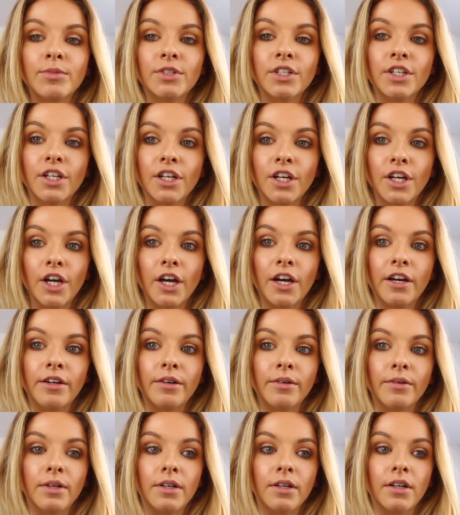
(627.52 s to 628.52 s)
I'm just gonna
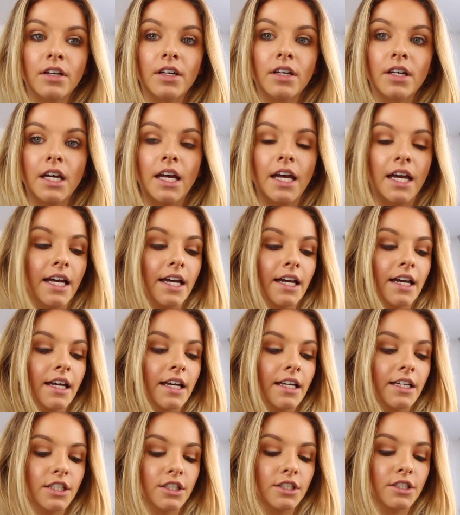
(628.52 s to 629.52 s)
go
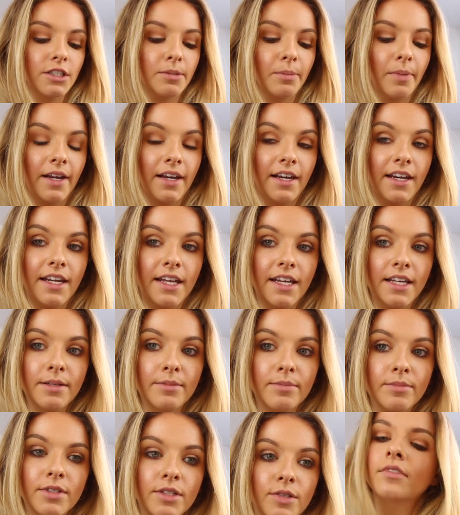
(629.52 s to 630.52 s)
and do my
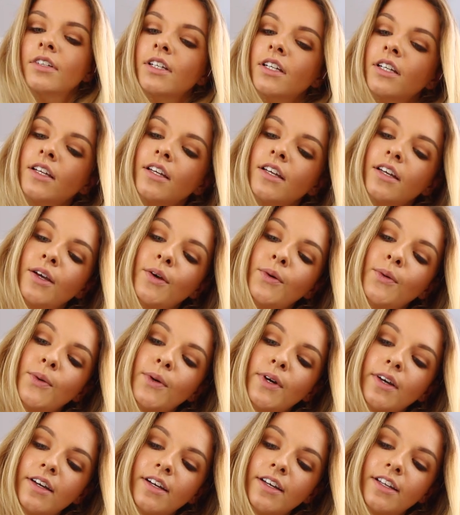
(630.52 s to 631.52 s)
lips.
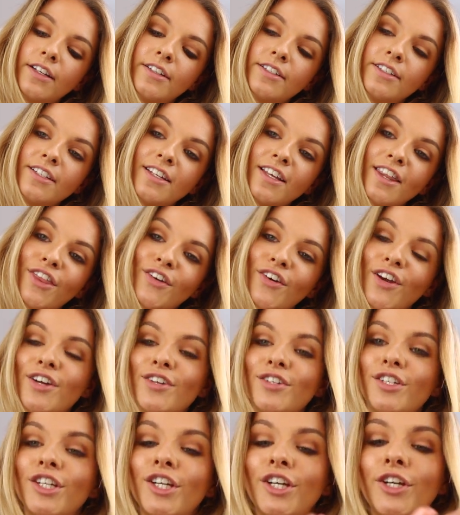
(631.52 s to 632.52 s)
What color is it?
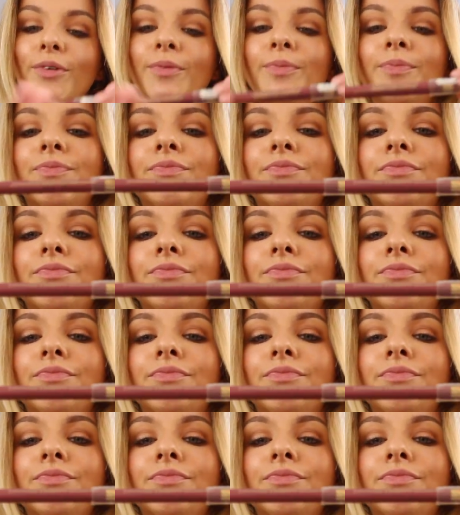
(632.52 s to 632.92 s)
302.